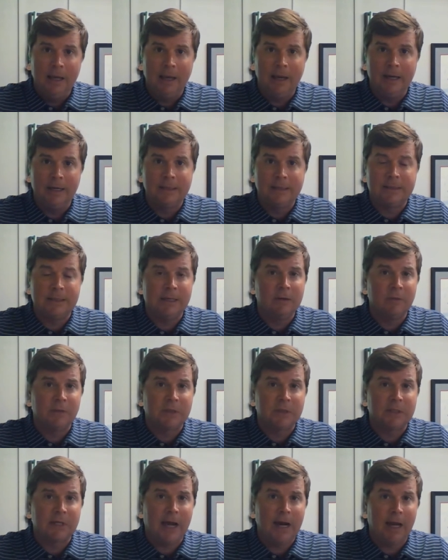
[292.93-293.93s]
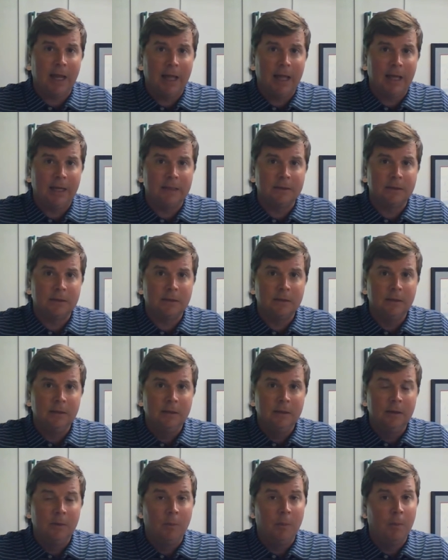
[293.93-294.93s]
and sitting on the sidelines
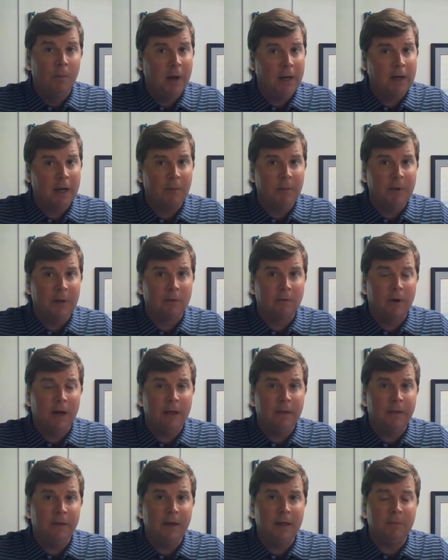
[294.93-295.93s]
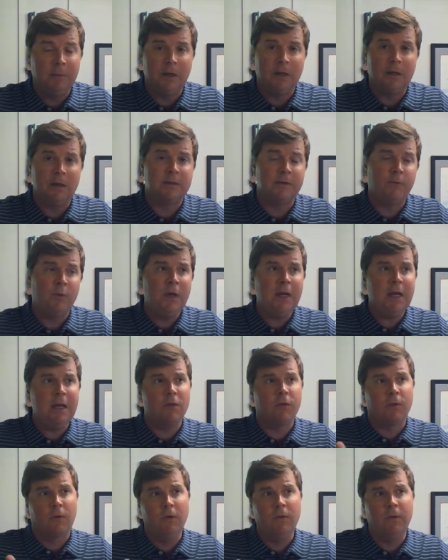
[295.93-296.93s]
may not be the right thing because if we
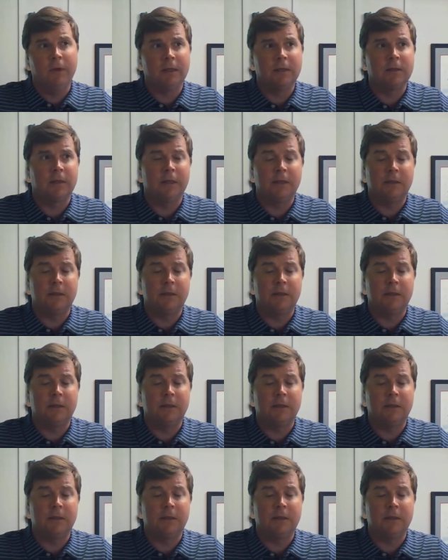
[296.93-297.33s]
get through this,